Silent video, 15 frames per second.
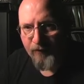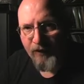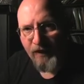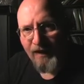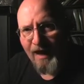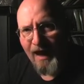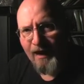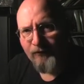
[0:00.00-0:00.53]
the
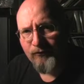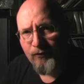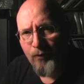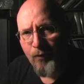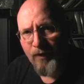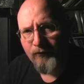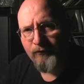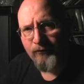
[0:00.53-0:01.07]
last
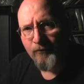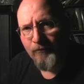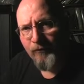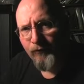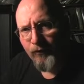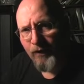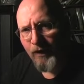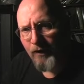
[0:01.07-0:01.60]
question
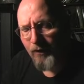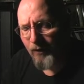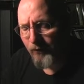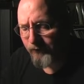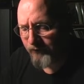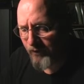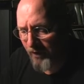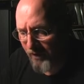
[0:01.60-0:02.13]
before I
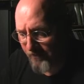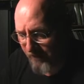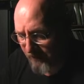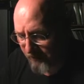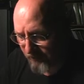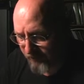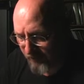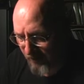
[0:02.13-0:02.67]
close
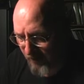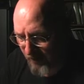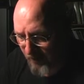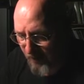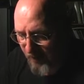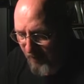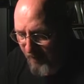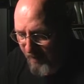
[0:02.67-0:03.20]
comments.
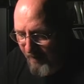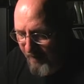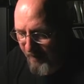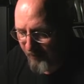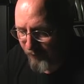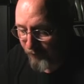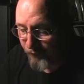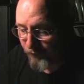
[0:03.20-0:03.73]
I
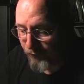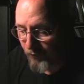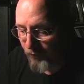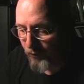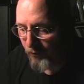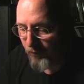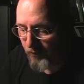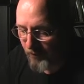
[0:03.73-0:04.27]
have a
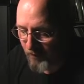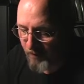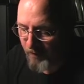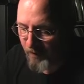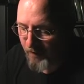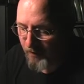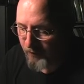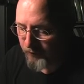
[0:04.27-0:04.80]
few.
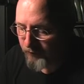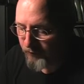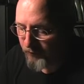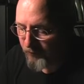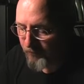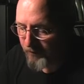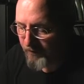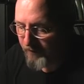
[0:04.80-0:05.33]
Do
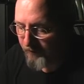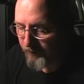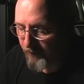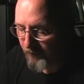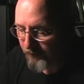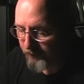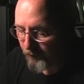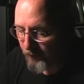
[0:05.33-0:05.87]
you believe
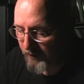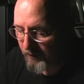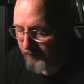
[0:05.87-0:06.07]
there is a real